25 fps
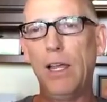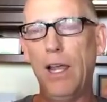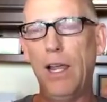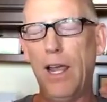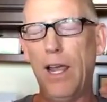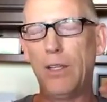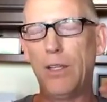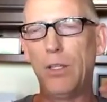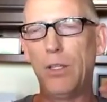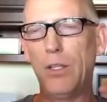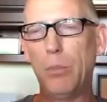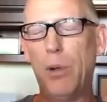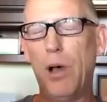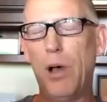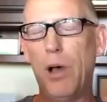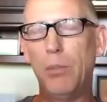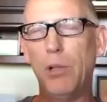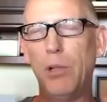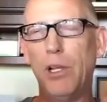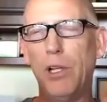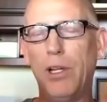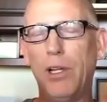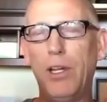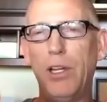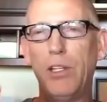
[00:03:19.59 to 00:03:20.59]
and the
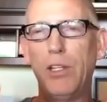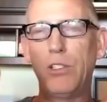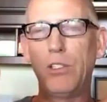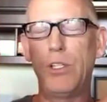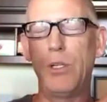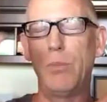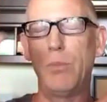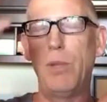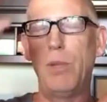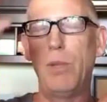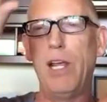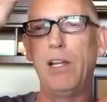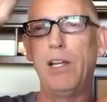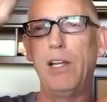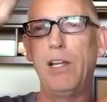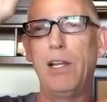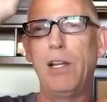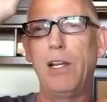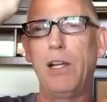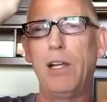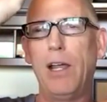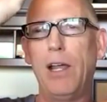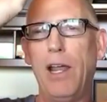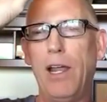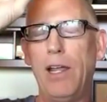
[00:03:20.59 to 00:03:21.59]
public is demanding